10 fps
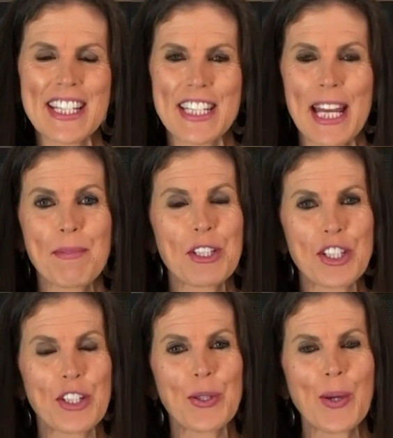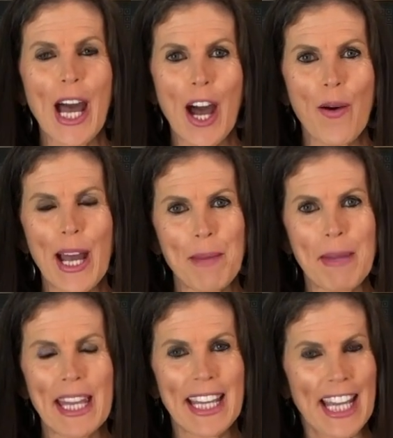today I'm going to show you how I
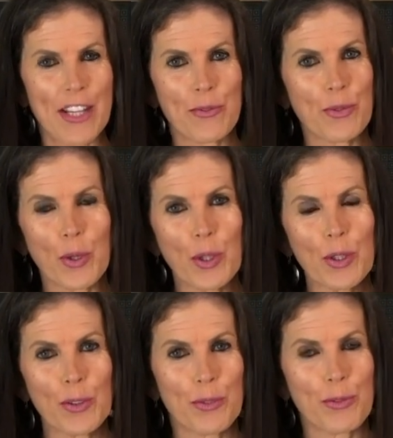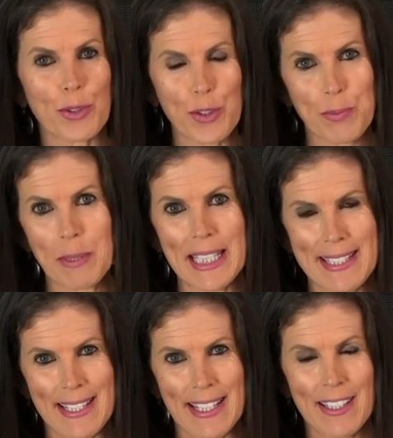make a raw fruit
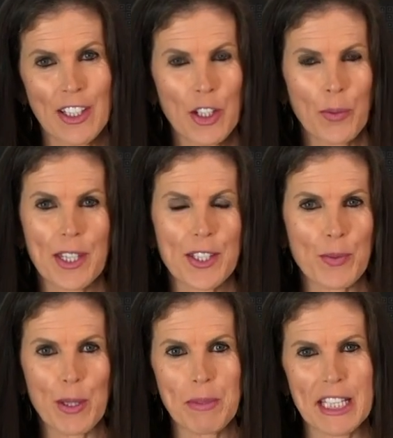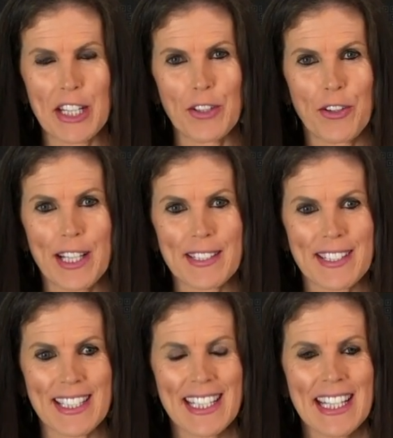pizza with a sweet potato
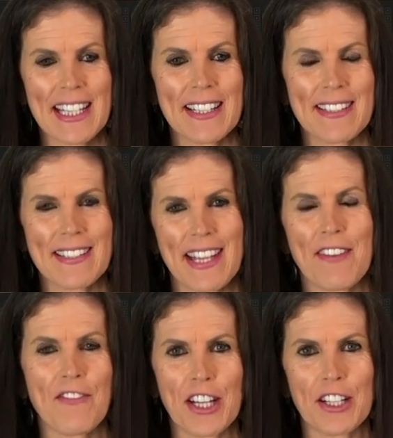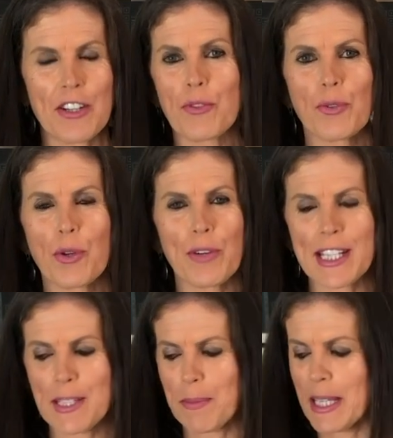crust. This is a fun raw
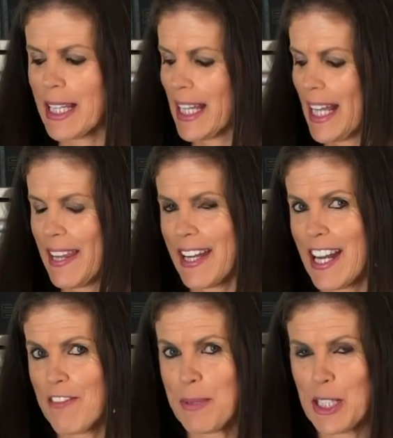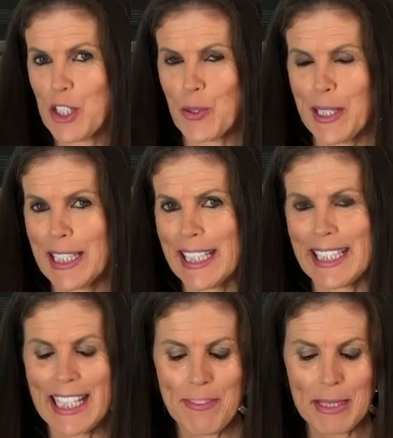recipe that I've been enjoying
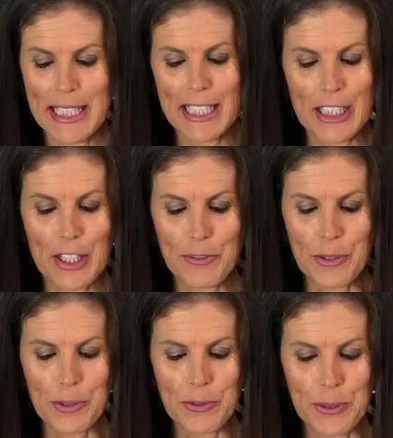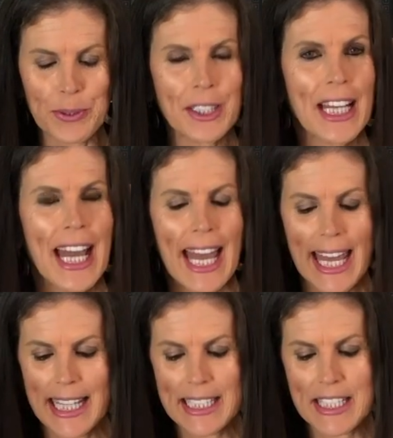lately. I've been eating a lot of raw food,
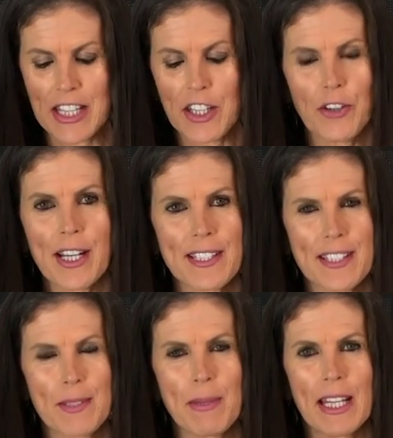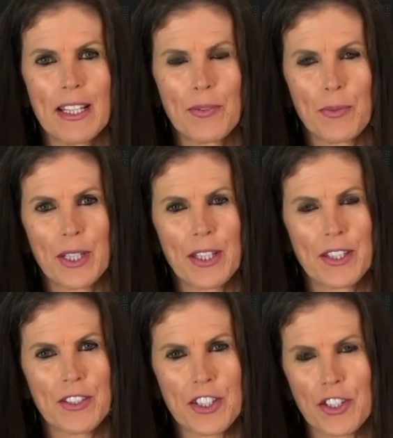and the crust is made
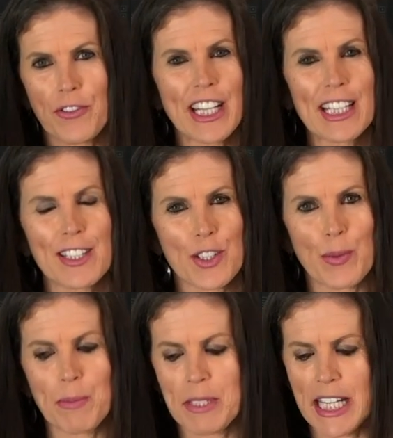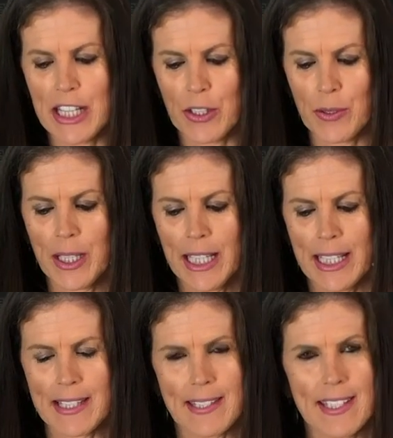with just a regular sweet potato.
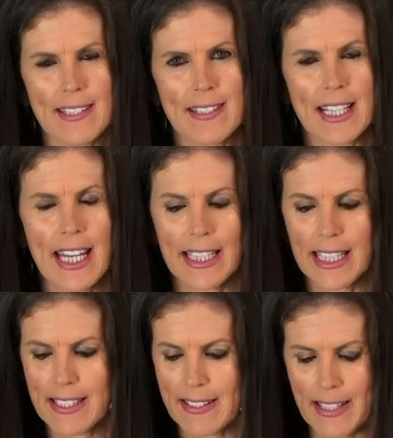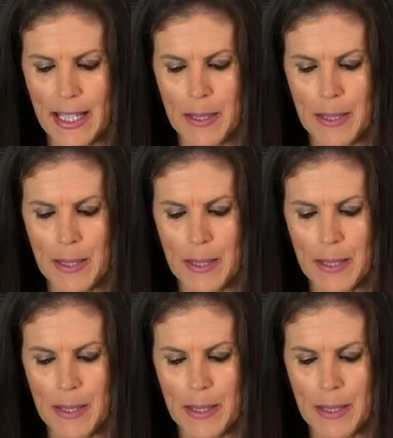This is the kind that's